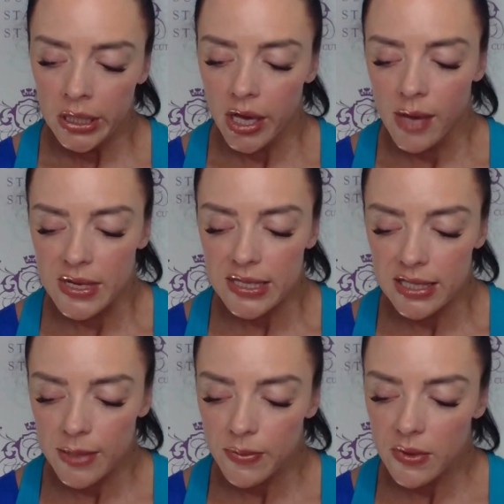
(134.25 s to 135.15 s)
My
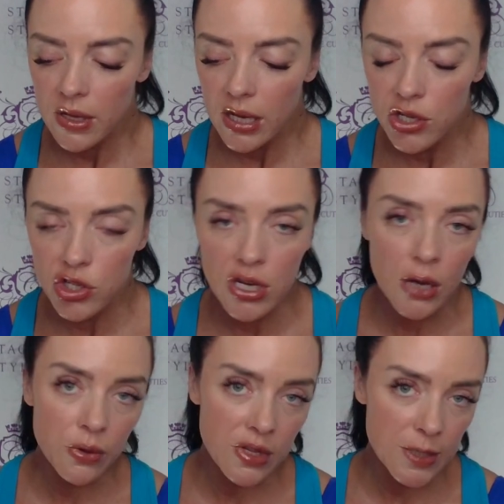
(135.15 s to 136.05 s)
sleep in
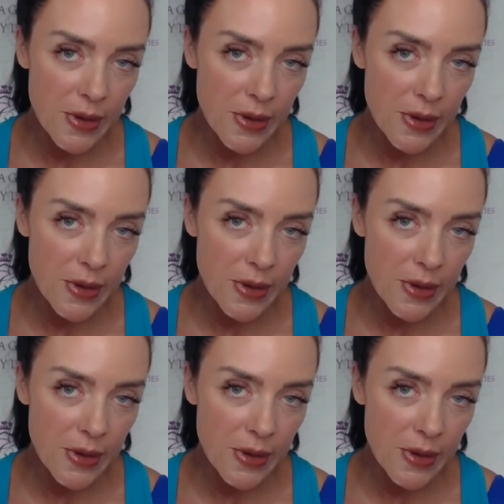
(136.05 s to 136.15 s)
general this